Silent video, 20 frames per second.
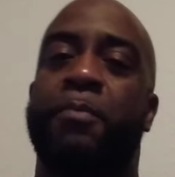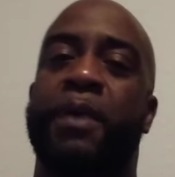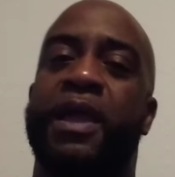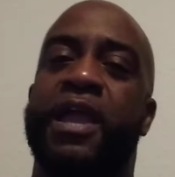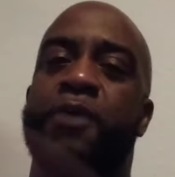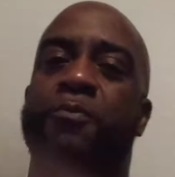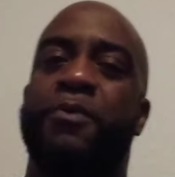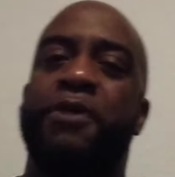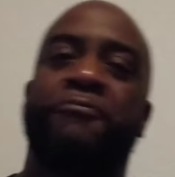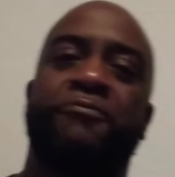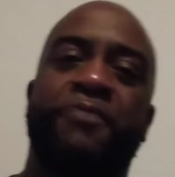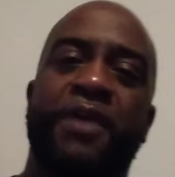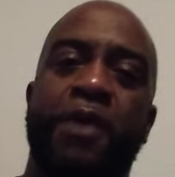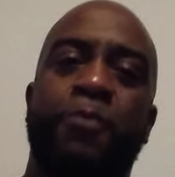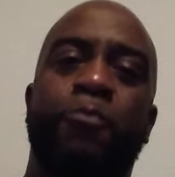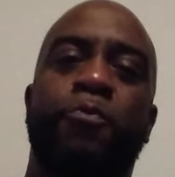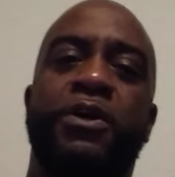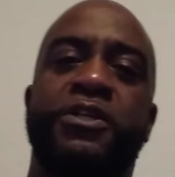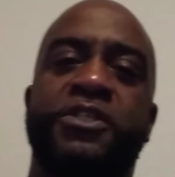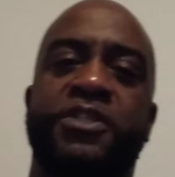But anyway,
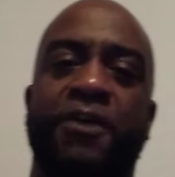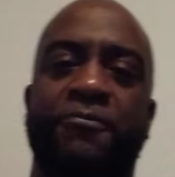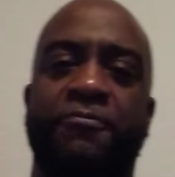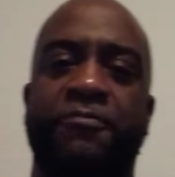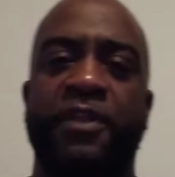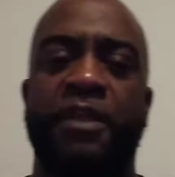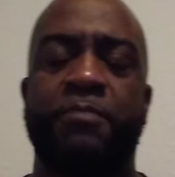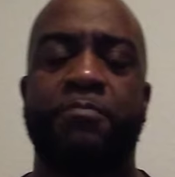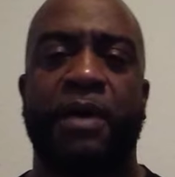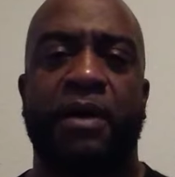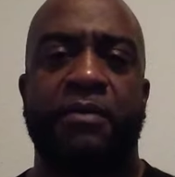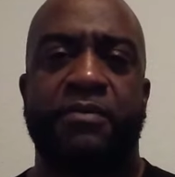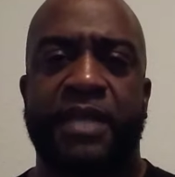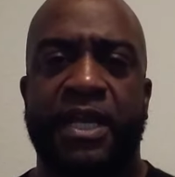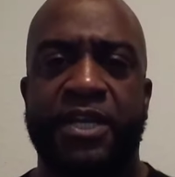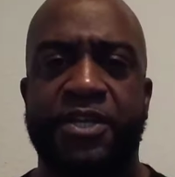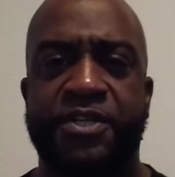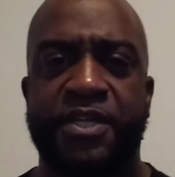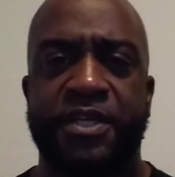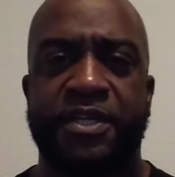fam, what y'all feel about
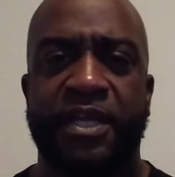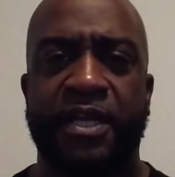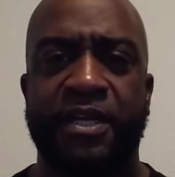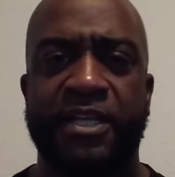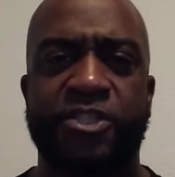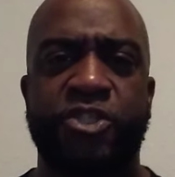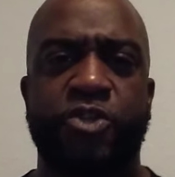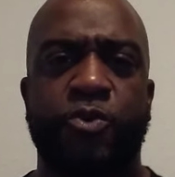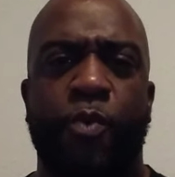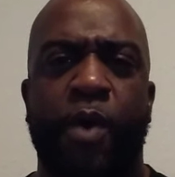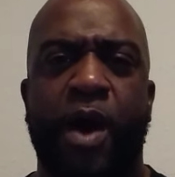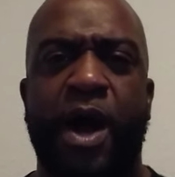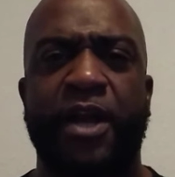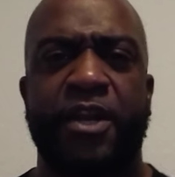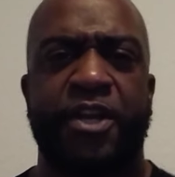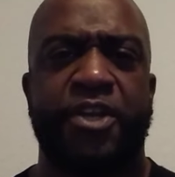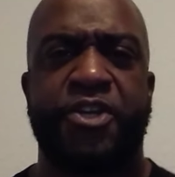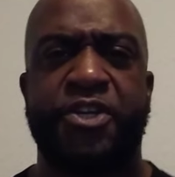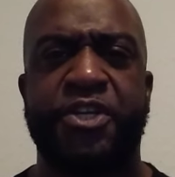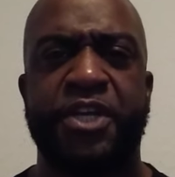that shit there? These
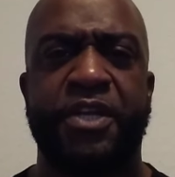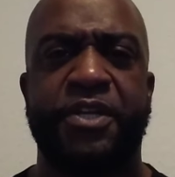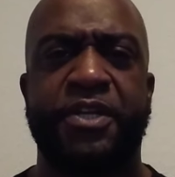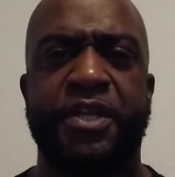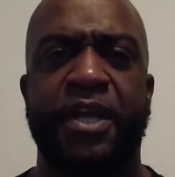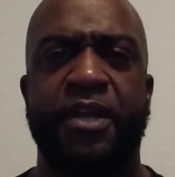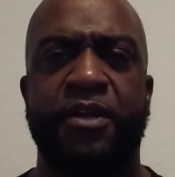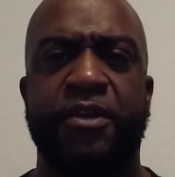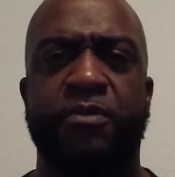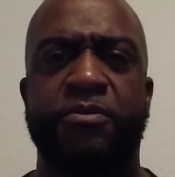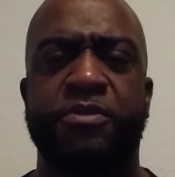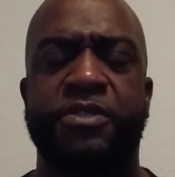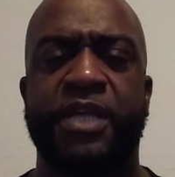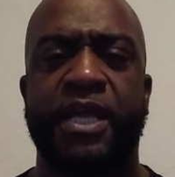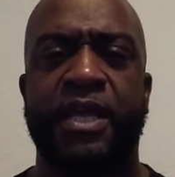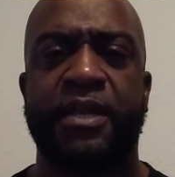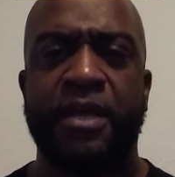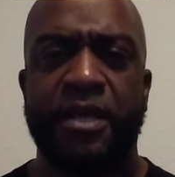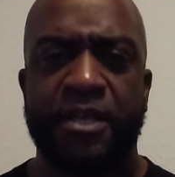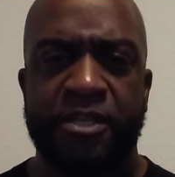squatter shit there, you know what I'm
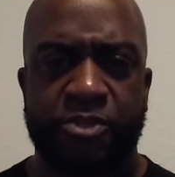saying?